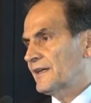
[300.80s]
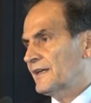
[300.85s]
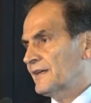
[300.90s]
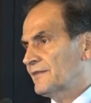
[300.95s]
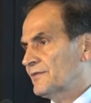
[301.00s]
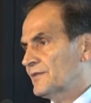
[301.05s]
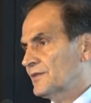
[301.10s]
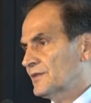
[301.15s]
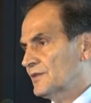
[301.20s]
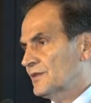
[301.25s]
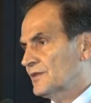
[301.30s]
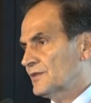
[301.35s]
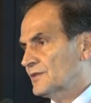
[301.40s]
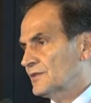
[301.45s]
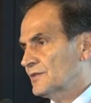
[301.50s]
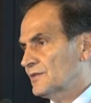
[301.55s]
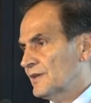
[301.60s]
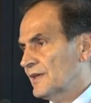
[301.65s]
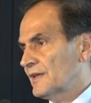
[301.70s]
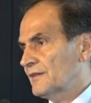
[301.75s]
8.5
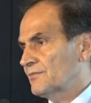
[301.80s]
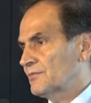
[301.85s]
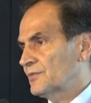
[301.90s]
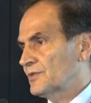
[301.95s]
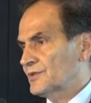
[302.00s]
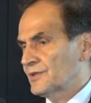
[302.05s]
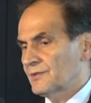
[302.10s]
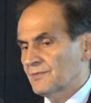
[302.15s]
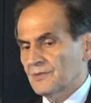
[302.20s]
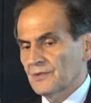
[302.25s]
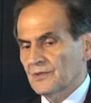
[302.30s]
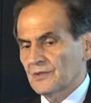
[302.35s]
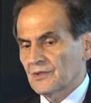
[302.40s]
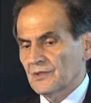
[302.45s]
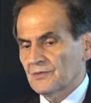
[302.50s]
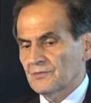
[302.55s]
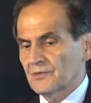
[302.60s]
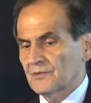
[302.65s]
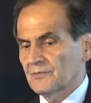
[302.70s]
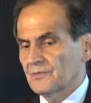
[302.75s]
those who have multiple
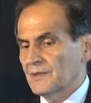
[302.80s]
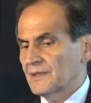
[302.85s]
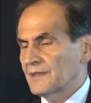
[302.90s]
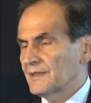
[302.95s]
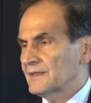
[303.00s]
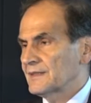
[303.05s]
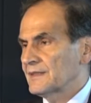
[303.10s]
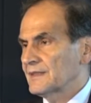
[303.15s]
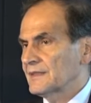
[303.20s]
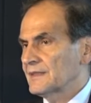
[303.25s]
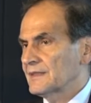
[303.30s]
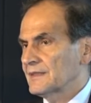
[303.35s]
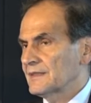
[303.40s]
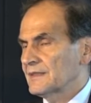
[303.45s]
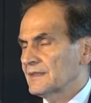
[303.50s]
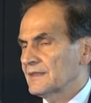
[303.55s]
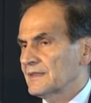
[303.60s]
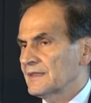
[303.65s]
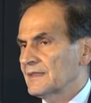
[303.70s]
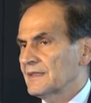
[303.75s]
comorbidities.
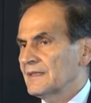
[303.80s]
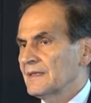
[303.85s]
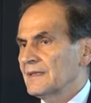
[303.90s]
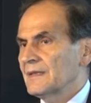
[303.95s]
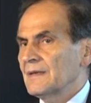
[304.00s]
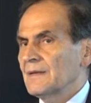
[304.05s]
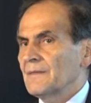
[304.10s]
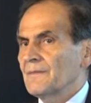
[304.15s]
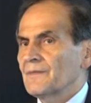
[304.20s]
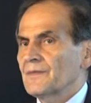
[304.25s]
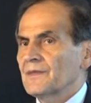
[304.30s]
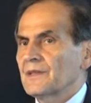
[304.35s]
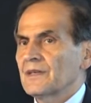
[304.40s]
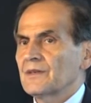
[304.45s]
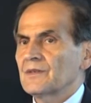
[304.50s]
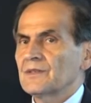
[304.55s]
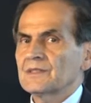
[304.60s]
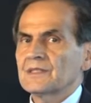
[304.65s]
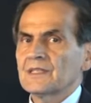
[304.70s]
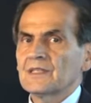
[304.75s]

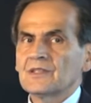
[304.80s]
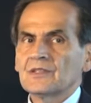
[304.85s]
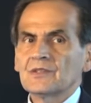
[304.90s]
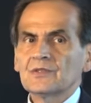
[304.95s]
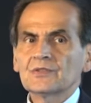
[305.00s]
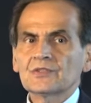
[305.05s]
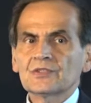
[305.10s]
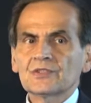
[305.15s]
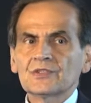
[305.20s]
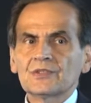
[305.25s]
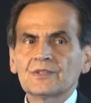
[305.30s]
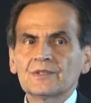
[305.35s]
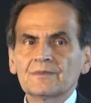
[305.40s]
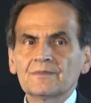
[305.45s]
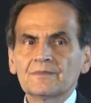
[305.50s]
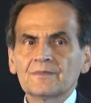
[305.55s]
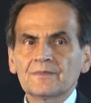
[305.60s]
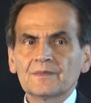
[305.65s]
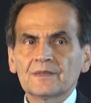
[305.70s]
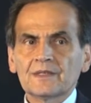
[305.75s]
There is a new
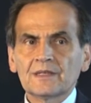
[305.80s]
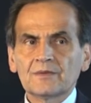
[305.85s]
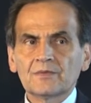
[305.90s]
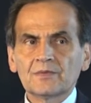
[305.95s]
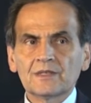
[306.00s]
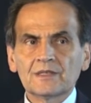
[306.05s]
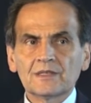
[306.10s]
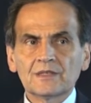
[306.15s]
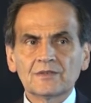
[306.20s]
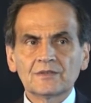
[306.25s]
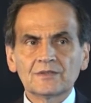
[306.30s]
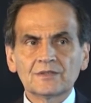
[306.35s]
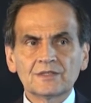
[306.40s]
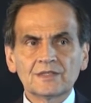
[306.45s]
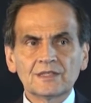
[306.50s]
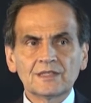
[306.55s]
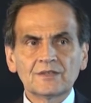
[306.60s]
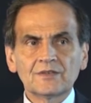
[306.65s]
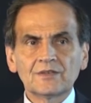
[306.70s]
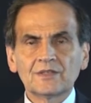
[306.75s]
term that we're
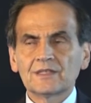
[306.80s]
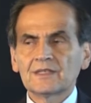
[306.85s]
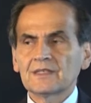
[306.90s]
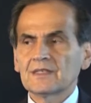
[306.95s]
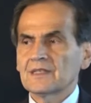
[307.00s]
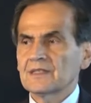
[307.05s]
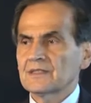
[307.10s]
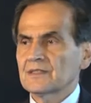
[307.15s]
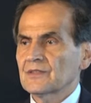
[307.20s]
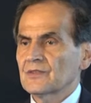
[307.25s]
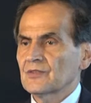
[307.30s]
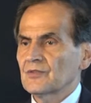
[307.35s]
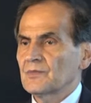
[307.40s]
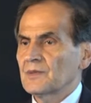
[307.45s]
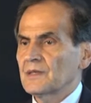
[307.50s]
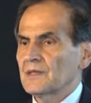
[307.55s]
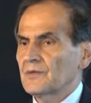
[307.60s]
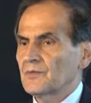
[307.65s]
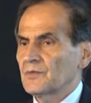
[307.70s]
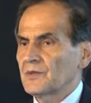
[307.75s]
considering and it's going to
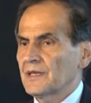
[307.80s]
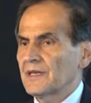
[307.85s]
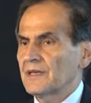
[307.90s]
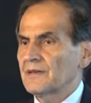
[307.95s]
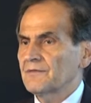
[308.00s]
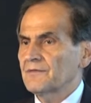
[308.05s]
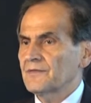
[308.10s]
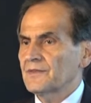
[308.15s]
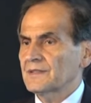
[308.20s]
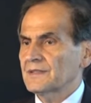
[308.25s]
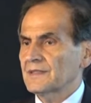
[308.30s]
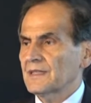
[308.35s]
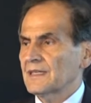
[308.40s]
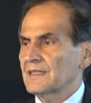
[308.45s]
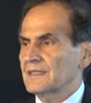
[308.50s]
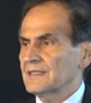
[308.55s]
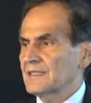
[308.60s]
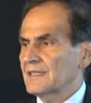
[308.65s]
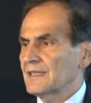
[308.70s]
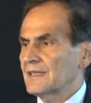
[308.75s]
be
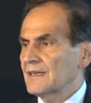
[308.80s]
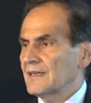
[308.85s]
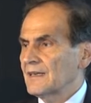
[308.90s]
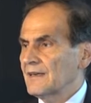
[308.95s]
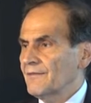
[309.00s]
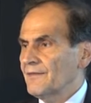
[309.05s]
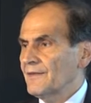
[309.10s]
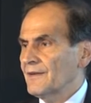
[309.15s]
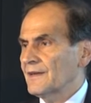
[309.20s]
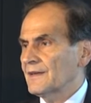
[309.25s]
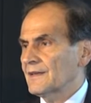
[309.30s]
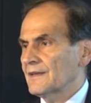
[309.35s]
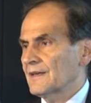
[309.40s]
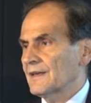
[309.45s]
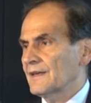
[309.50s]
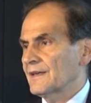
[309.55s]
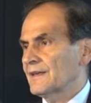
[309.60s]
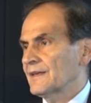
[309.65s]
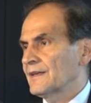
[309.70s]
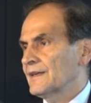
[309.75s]
re-emphasized
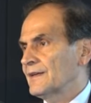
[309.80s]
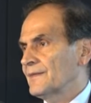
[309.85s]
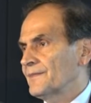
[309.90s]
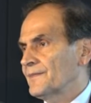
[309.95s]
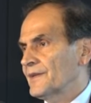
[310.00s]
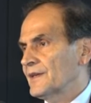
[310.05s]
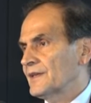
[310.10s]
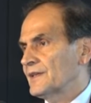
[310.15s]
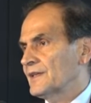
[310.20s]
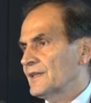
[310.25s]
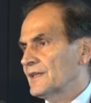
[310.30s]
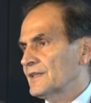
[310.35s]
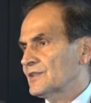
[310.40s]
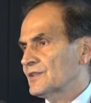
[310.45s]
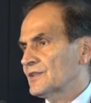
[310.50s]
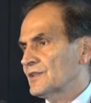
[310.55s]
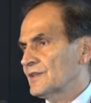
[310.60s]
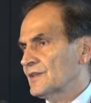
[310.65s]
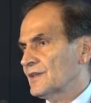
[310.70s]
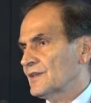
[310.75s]
significantly in
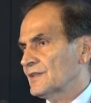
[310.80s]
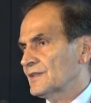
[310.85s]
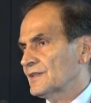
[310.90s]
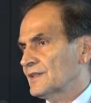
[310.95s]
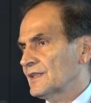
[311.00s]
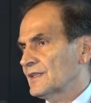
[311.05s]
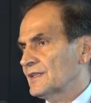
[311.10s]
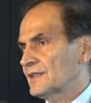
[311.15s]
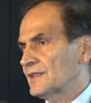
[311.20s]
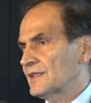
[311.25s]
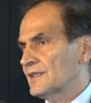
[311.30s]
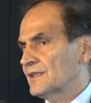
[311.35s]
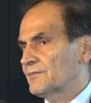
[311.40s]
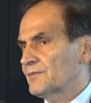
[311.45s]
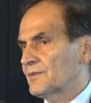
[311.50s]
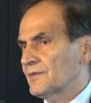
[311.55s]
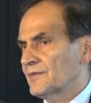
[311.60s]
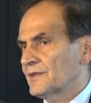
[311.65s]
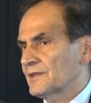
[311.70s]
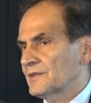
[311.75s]
next year's
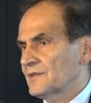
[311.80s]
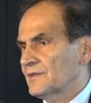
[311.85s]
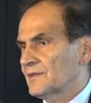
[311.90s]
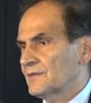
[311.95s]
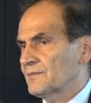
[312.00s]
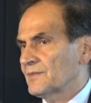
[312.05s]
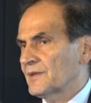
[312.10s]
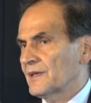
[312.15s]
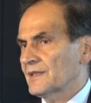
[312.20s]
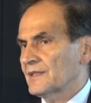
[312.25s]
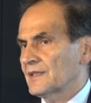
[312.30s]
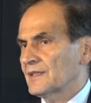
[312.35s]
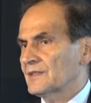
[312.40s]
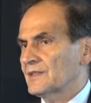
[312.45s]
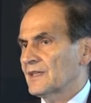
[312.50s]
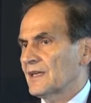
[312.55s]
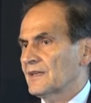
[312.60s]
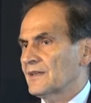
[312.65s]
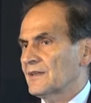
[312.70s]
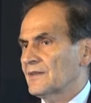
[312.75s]
ADA professional
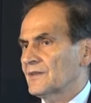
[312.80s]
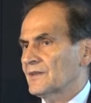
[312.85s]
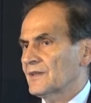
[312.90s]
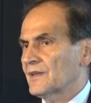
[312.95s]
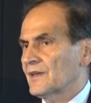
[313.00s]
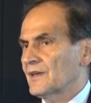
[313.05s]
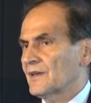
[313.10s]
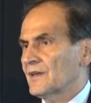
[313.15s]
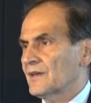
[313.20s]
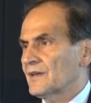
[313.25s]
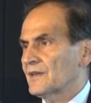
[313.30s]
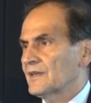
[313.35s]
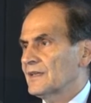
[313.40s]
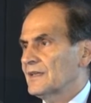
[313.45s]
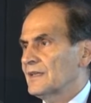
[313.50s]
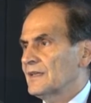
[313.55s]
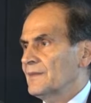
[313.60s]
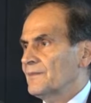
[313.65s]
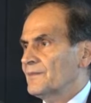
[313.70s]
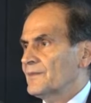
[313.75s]
practice standard of care.
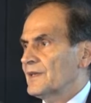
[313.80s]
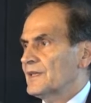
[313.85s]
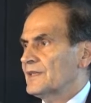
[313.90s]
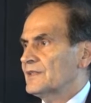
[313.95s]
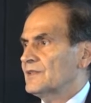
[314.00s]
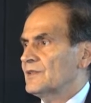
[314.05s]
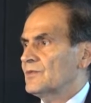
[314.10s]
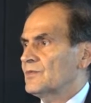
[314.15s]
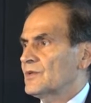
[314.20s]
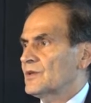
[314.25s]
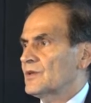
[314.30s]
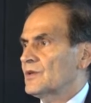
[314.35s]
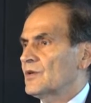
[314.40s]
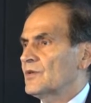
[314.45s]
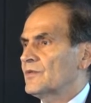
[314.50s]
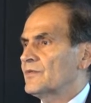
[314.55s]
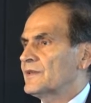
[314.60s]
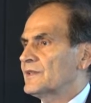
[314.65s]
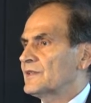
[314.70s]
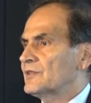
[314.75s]
That is the word
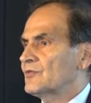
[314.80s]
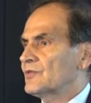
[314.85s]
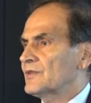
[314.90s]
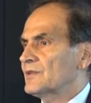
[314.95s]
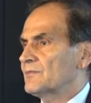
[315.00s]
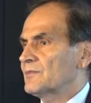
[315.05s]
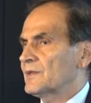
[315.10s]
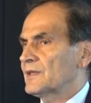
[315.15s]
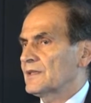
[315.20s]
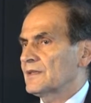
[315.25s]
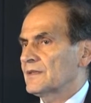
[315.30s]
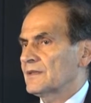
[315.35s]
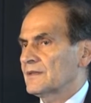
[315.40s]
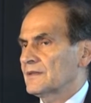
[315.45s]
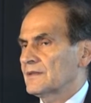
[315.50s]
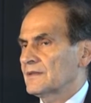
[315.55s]
overtreatment.